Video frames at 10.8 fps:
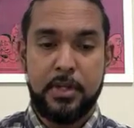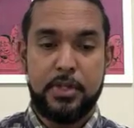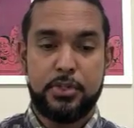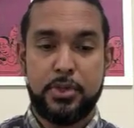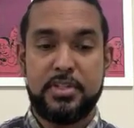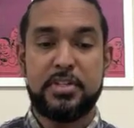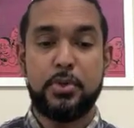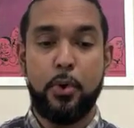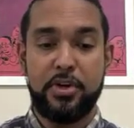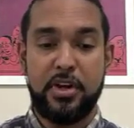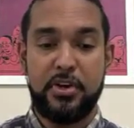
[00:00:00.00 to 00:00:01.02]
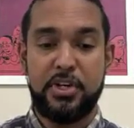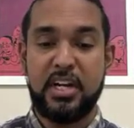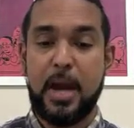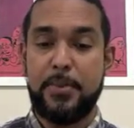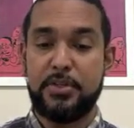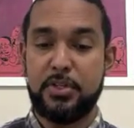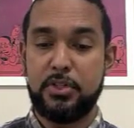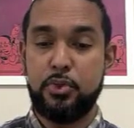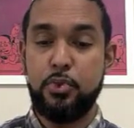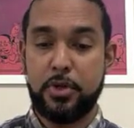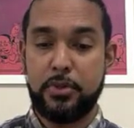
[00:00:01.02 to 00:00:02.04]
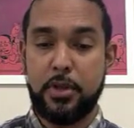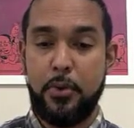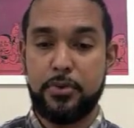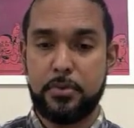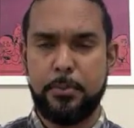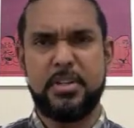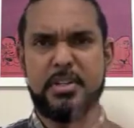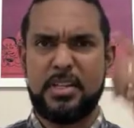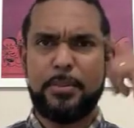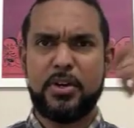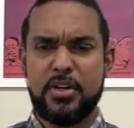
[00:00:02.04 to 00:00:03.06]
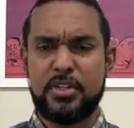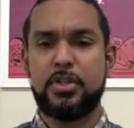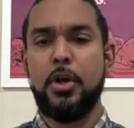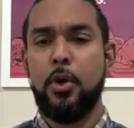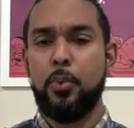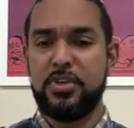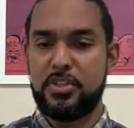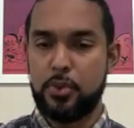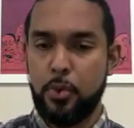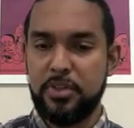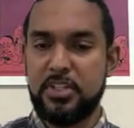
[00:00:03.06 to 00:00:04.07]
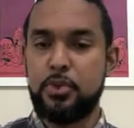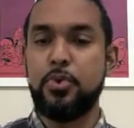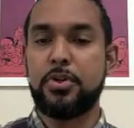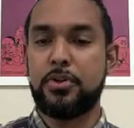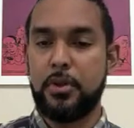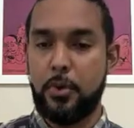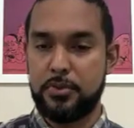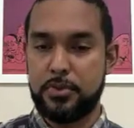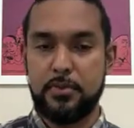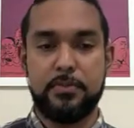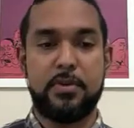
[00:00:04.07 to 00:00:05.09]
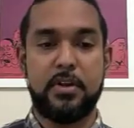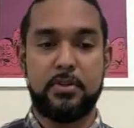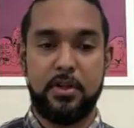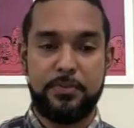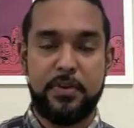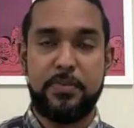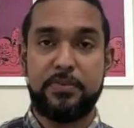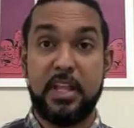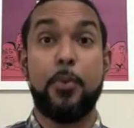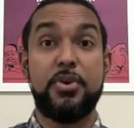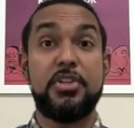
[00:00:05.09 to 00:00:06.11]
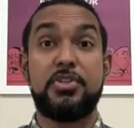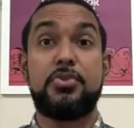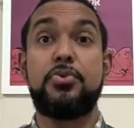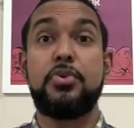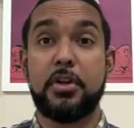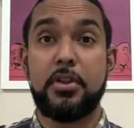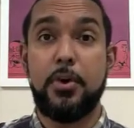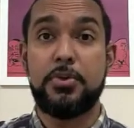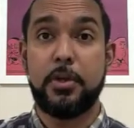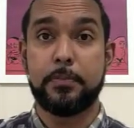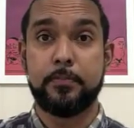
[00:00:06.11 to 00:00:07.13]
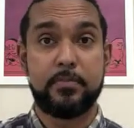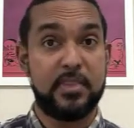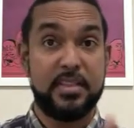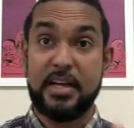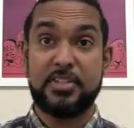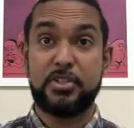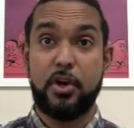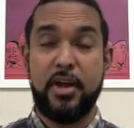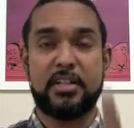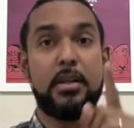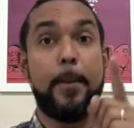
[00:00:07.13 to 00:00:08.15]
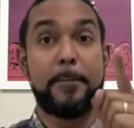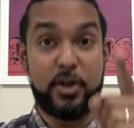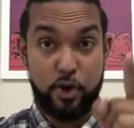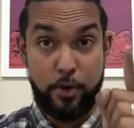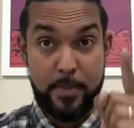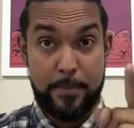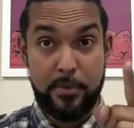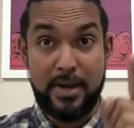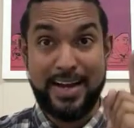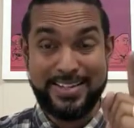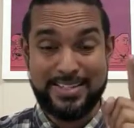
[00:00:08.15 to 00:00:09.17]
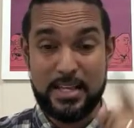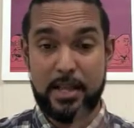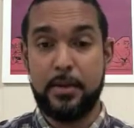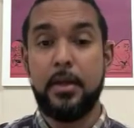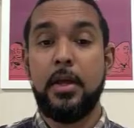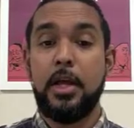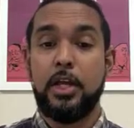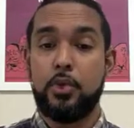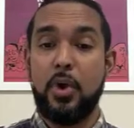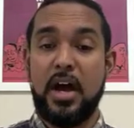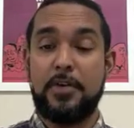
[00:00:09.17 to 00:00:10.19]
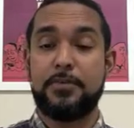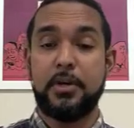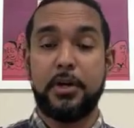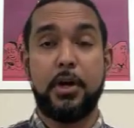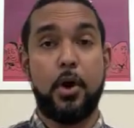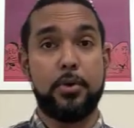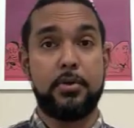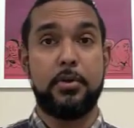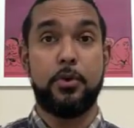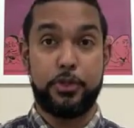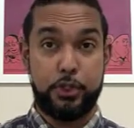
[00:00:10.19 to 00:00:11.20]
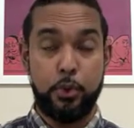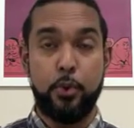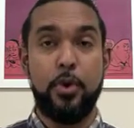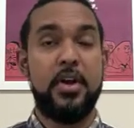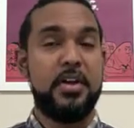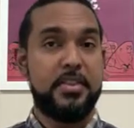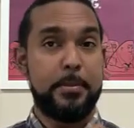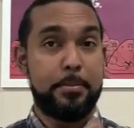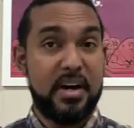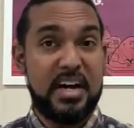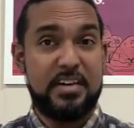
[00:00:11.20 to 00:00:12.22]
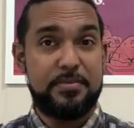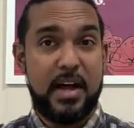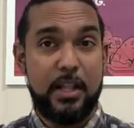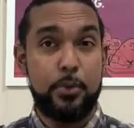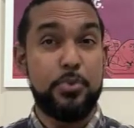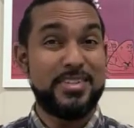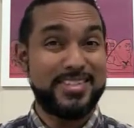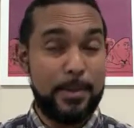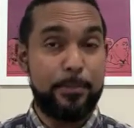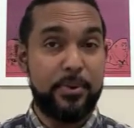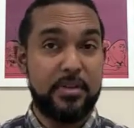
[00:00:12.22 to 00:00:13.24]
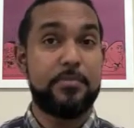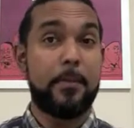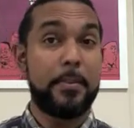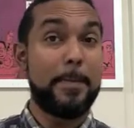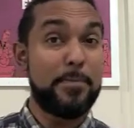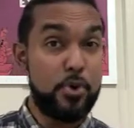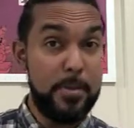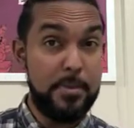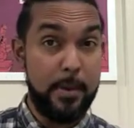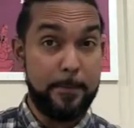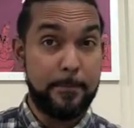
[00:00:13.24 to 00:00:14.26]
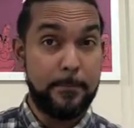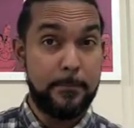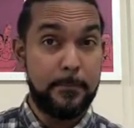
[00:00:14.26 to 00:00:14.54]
So it says ordinary share capital, 200,000. But you're saying, but Chris, we sold the 200,000 for $1.50, which is 300,000. That's correct. But remember, I said, you have to account or show the par value separate from the premium.